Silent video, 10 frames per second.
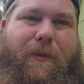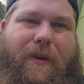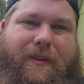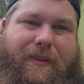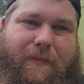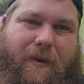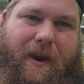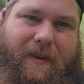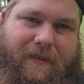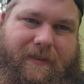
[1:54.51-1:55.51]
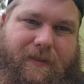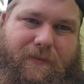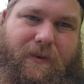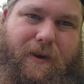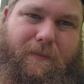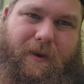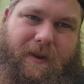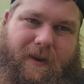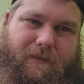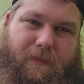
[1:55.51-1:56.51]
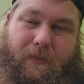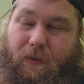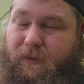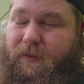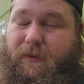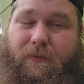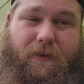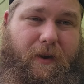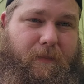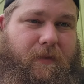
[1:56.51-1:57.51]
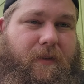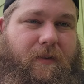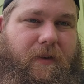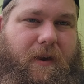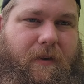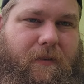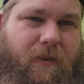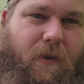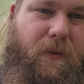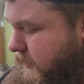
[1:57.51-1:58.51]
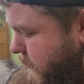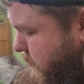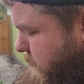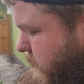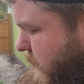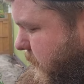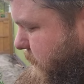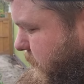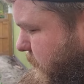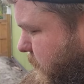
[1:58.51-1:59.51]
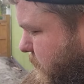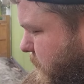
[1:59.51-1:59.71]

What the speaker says: I welded the brackets to the frame, but I never bolted the frame to the chair. So that's something we'll have to do.